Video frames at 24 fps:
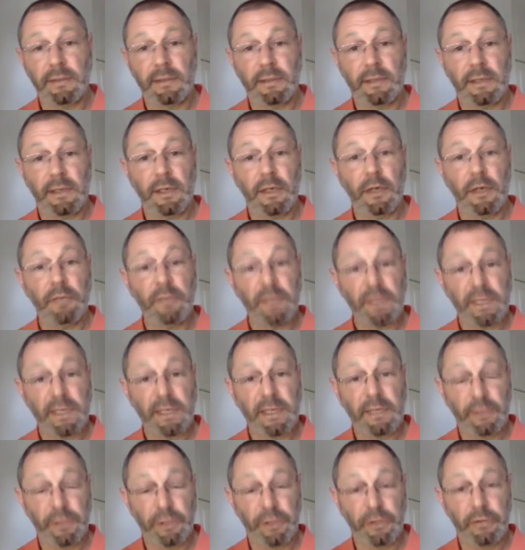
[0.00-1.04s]
I hope this
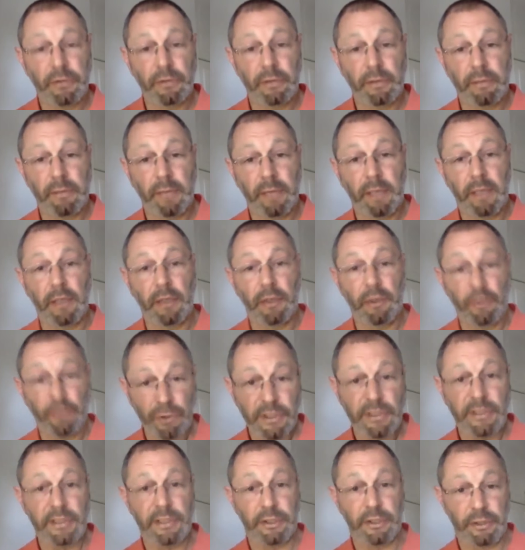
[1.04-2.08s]
helps you in making your
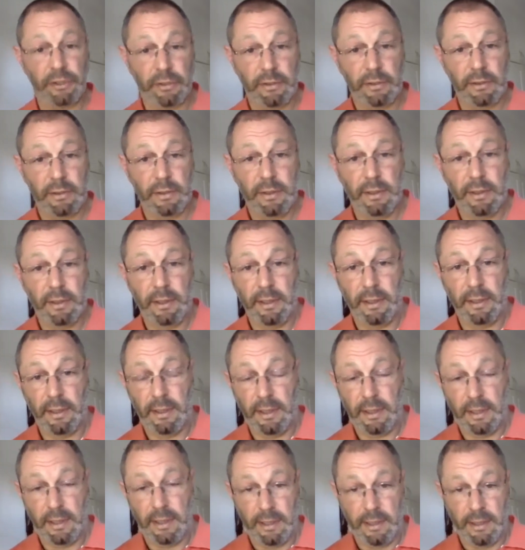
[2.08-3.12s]
decision
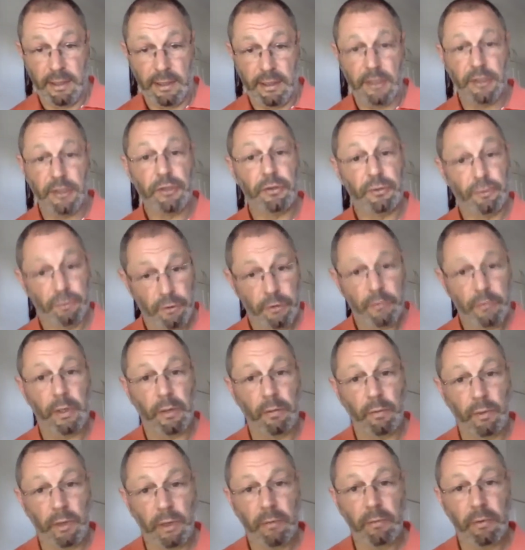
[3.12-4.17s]
as to who you want to
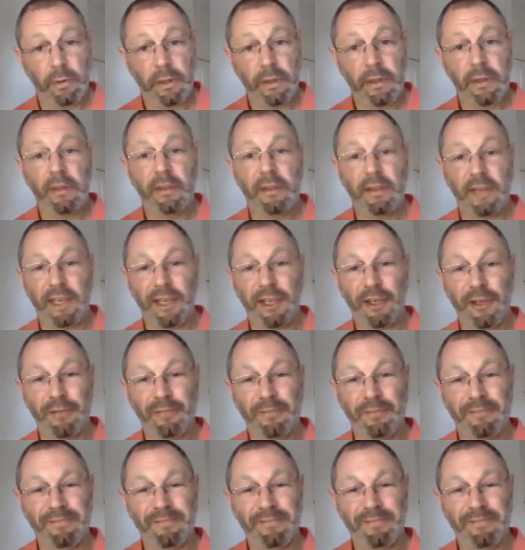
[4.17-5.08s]
work with. Thank you.